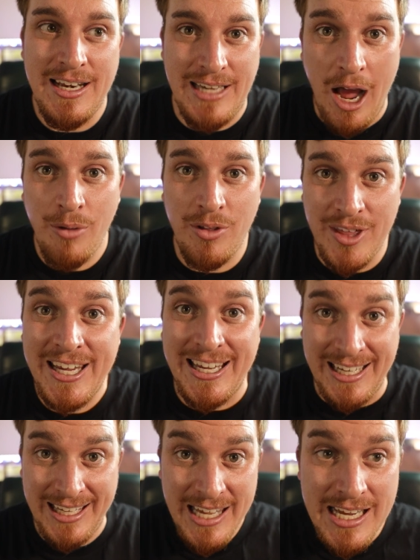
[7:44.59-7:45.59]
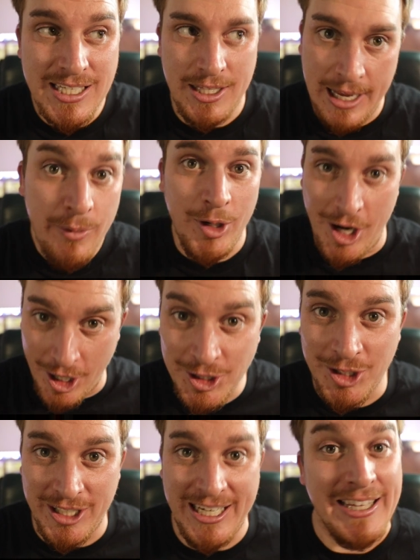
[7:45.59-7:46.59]
Now that they could eat, they were
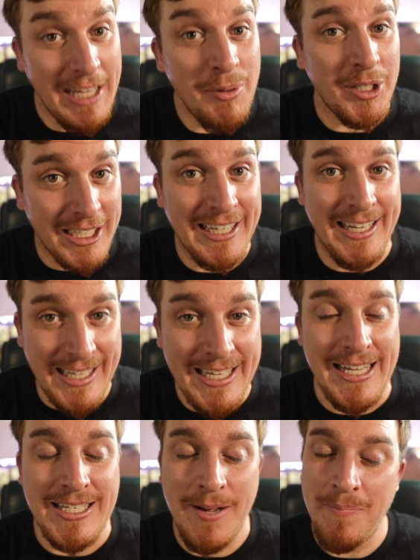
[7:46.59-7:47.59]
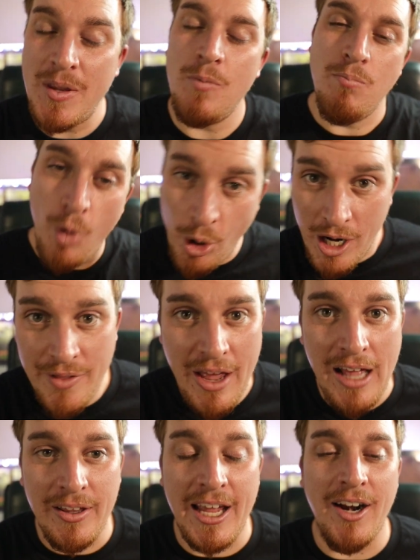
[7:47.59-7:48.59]
hungry and they were going to eat. More on
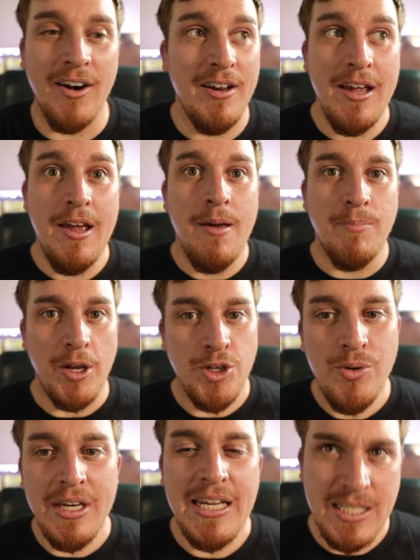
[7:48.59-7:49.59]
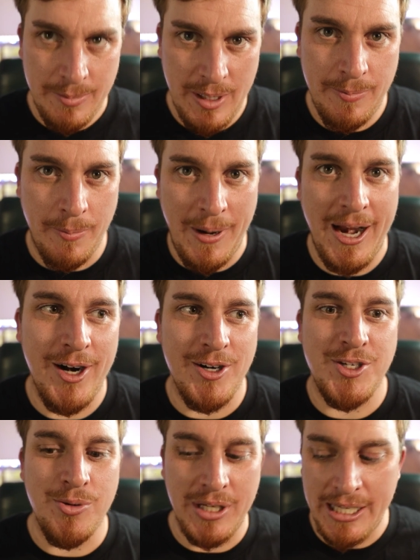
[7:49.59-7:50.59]
that later, but you need to be
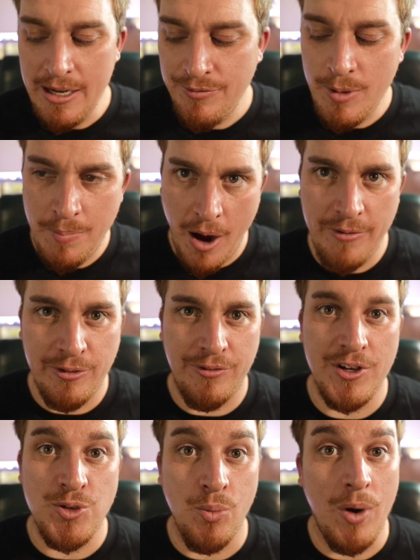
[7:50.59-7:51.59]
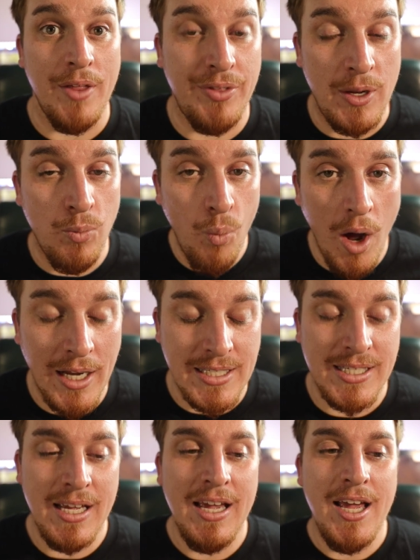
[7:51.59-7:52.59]
prepared to give the pufferfish what they
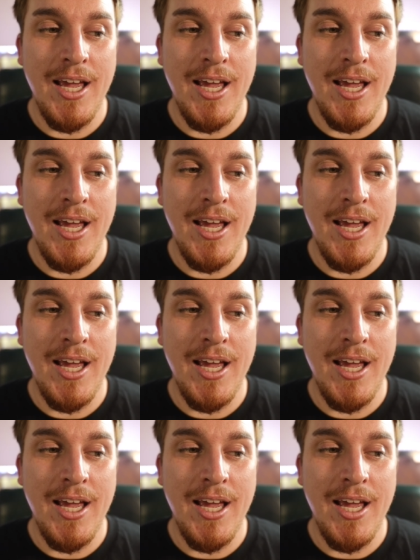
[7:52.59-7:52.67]
want.